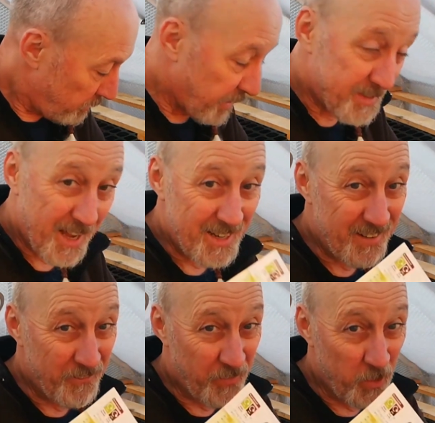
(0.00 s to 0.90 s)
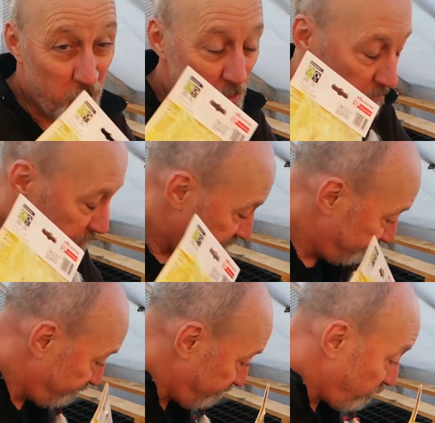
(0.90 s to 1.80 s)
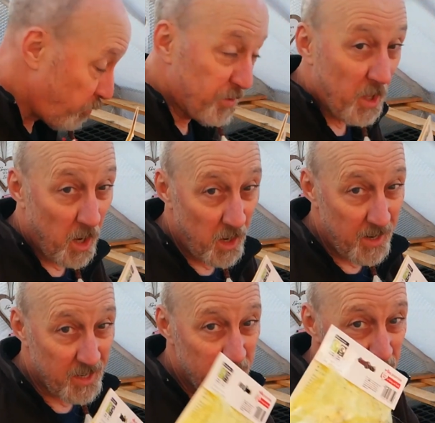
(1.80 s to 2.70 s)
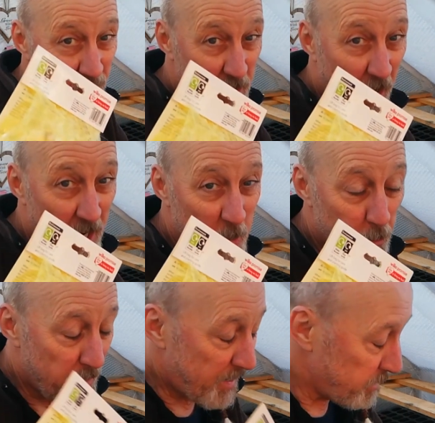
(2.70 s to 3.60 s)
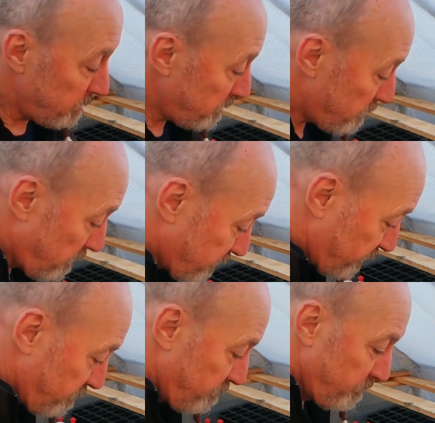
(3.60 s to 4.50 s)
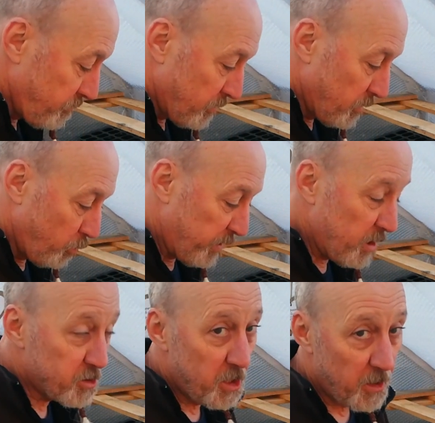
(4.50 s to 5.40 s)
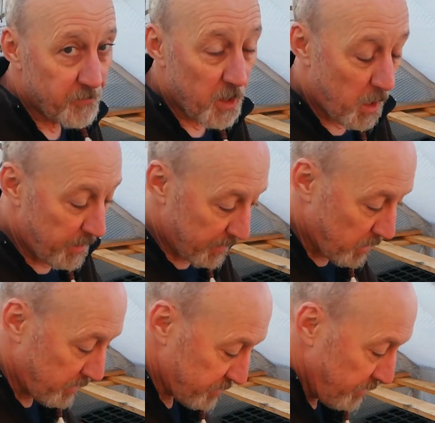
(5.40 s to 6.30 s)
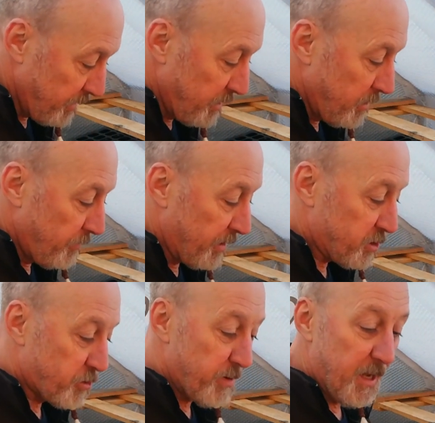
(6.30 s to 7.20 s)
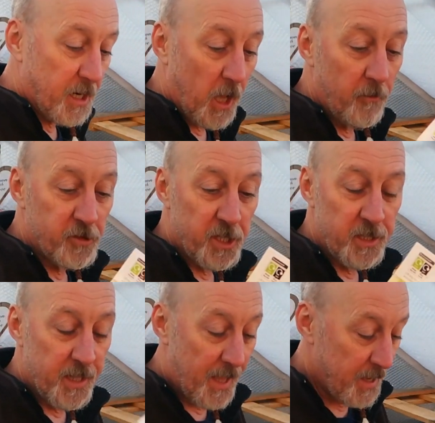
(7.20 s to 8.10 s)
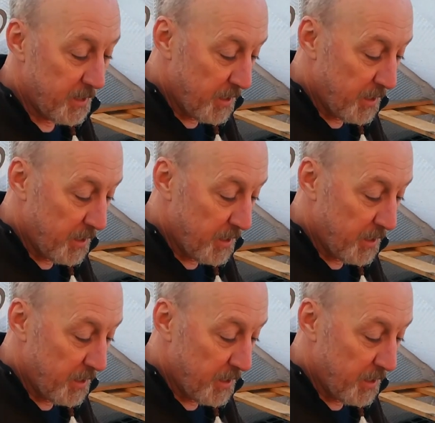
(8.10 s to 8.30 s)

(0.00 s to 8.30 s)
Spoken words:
Italian food with garlic, garlic bread. Gosh, we use a lot of garlic, guys. There's 3 cloves in there.